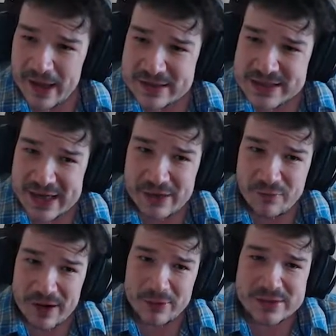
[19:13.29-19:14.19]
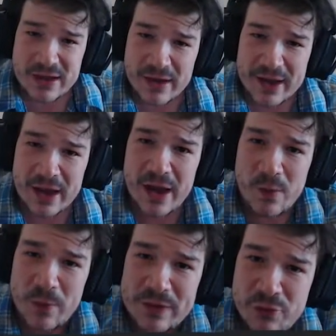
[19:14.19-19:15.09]
second round tie
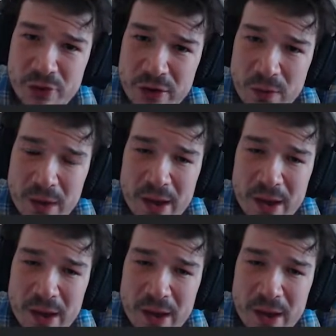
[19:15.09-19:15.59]
with Crewe